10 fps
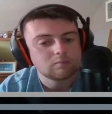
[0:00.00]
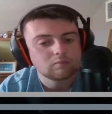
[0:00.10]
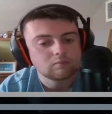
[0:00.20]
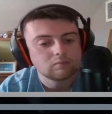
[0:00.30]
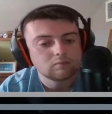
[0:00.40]

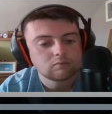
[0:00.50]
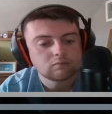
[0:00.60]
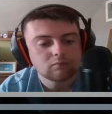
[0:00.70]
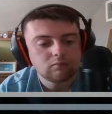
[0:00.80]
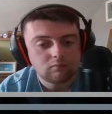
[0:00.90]

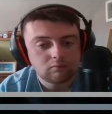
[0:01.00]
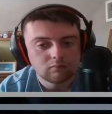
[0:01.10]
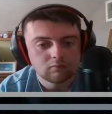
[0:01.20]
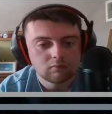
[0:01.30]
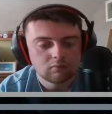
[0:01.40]

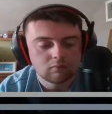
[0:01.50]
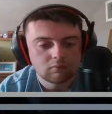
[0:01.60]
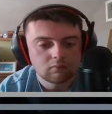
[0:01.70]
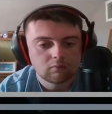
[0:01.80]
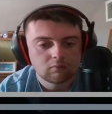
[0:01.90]

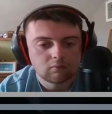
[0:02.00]
(silence)